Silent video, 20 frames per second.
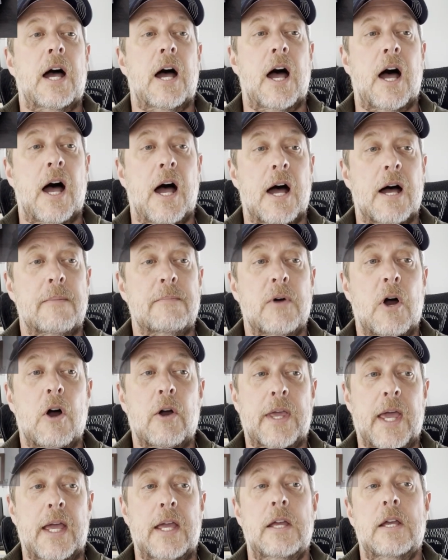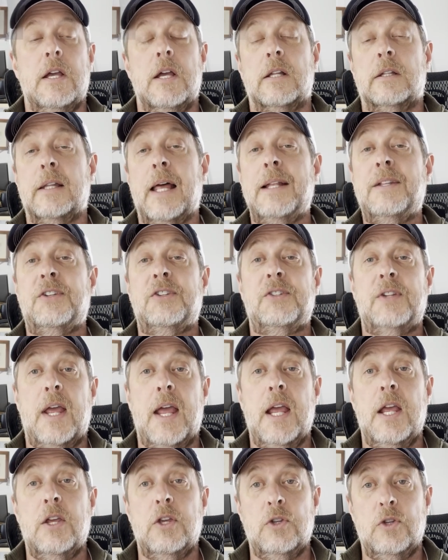Um, okay, let's
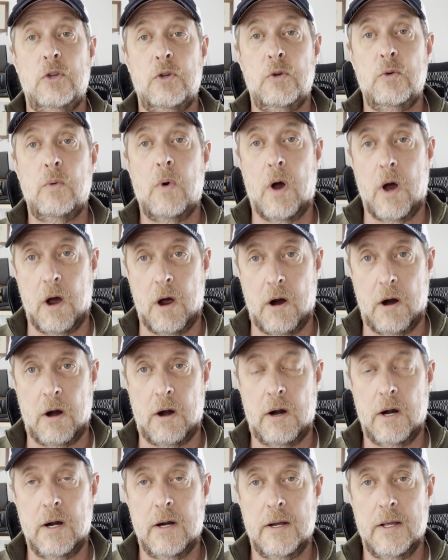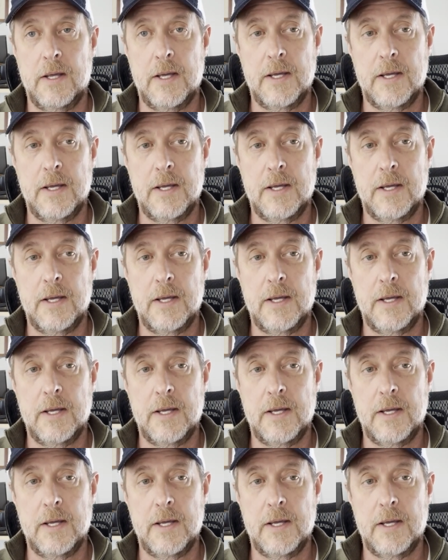say you are